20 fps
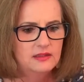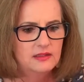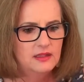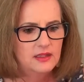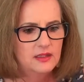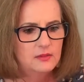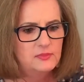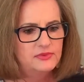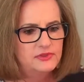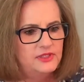a
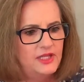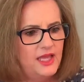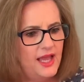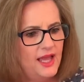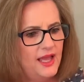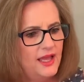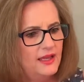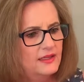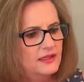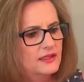
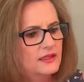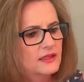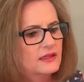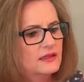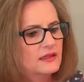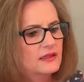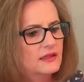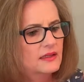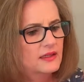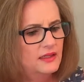black,
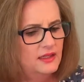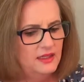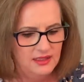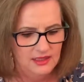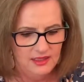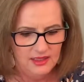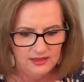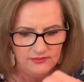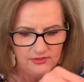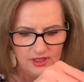
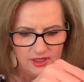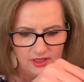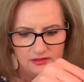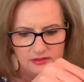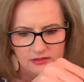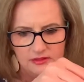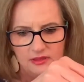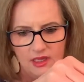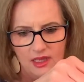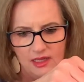I've got a
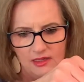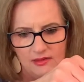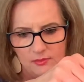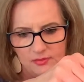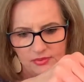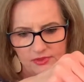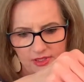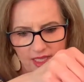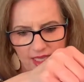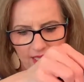lot
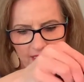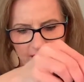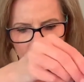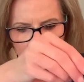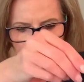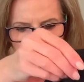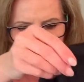of black